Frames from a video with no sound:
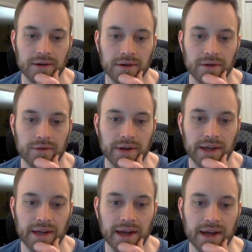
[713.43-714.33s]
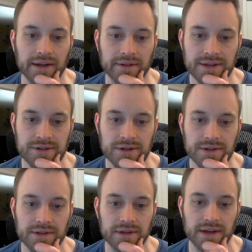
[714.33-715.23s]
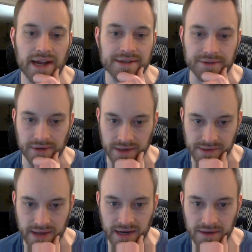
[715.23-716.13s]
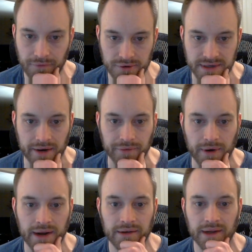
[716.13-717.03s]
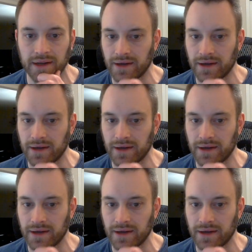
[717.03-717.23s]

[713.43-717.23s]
Okay, let's just castle against that. e four is not a threat.